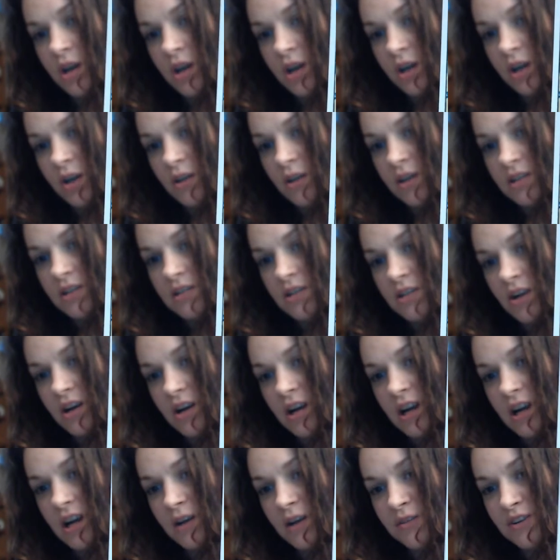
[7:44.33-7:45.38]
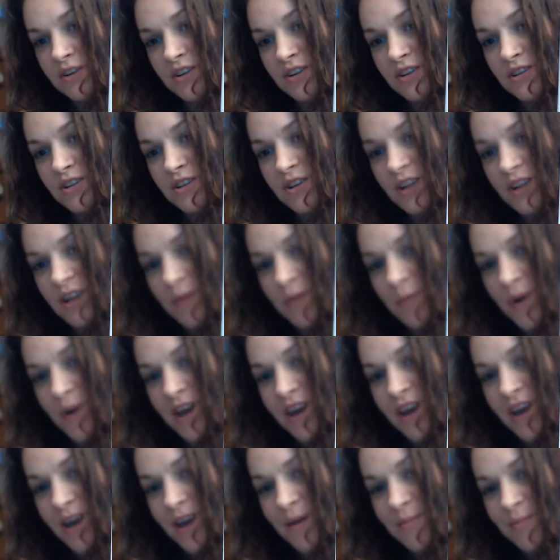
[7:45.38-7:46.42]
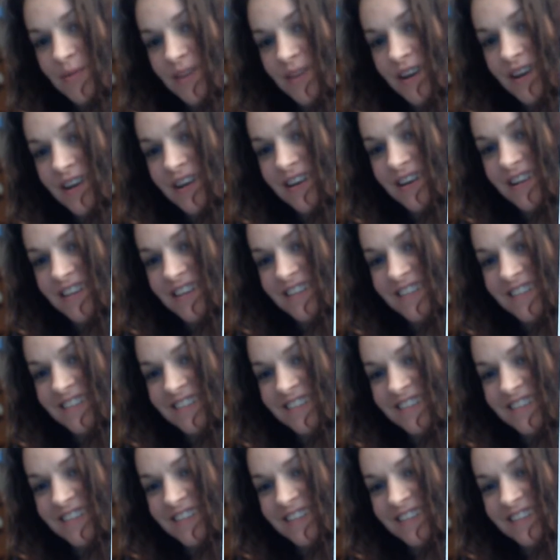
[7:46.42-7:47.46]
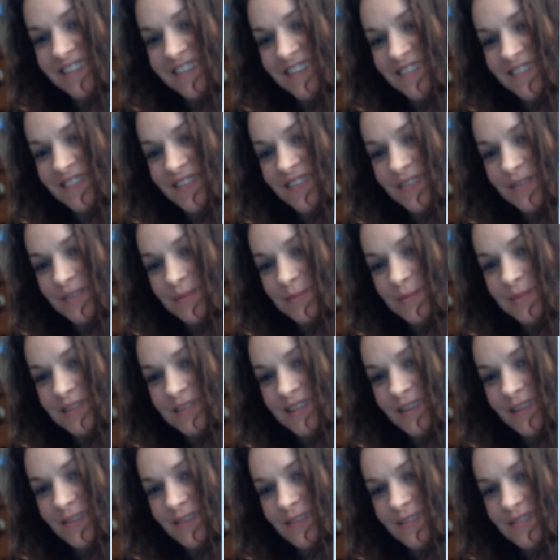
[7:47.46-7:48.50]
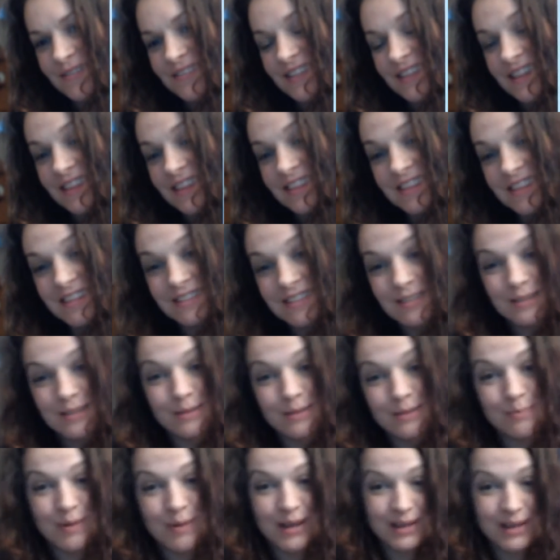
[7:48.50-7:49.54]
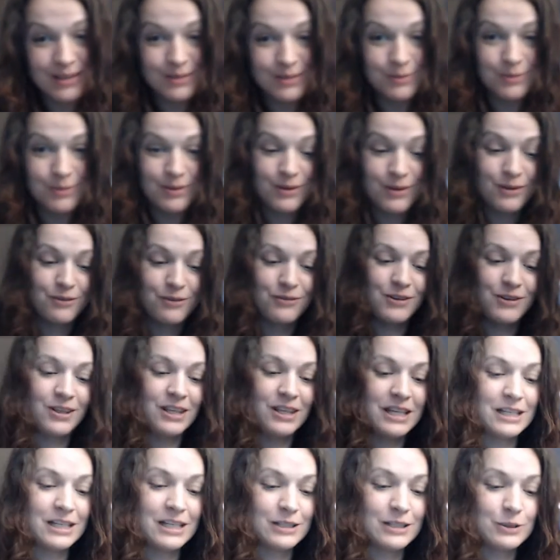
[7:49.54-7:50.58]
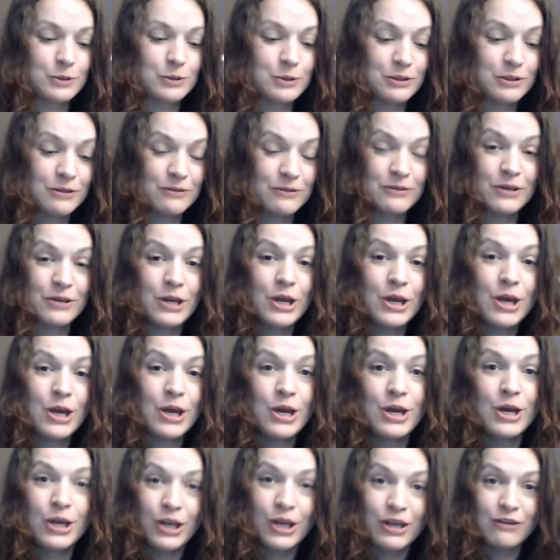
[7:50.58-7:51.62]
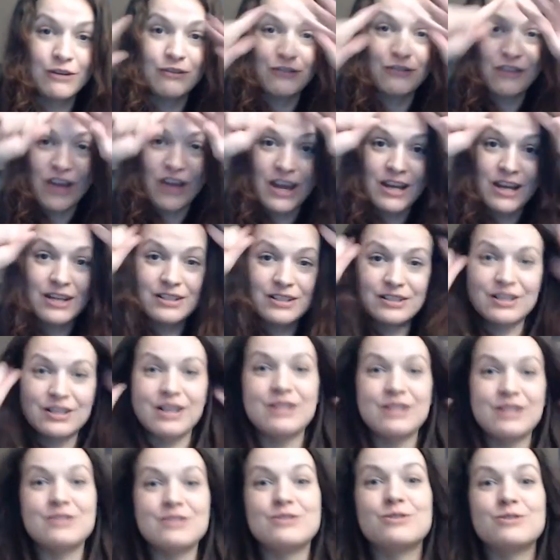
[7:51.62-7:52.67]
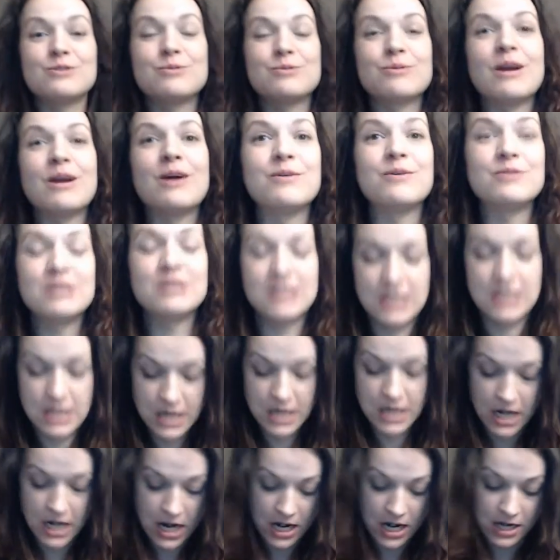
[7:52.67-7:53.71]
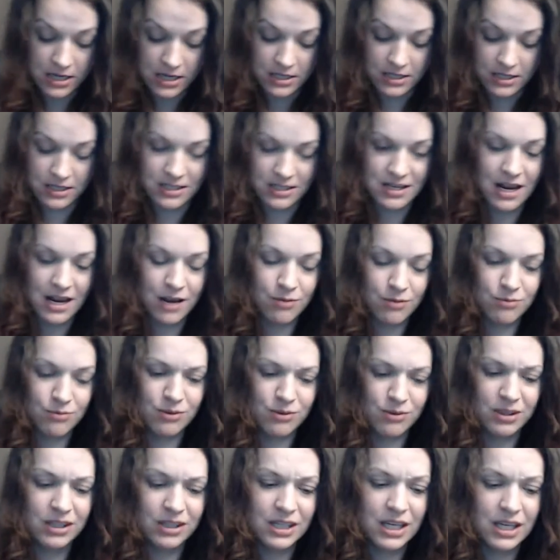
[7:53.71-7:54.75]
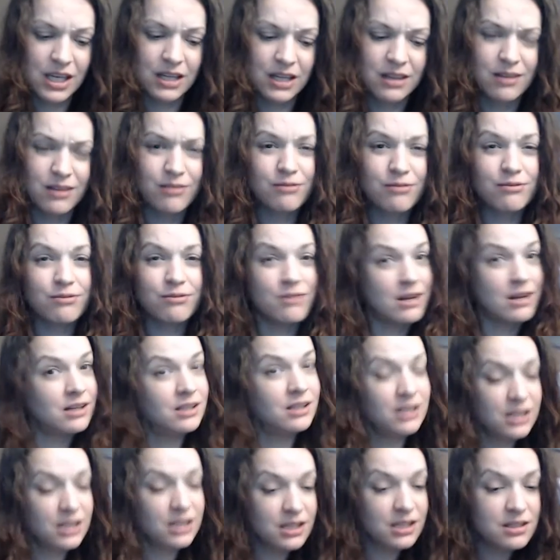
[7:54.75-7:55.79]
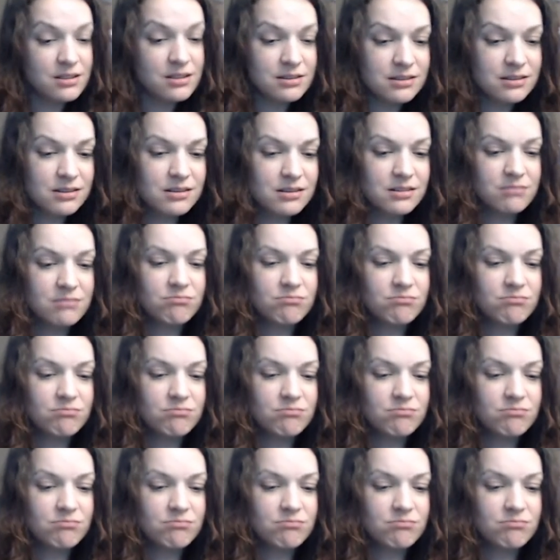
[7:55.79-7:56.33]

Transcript: And they started out their journey way up there, and they found themselves in this space where they're feeling sort of confined and surrounded and not really in the friendliest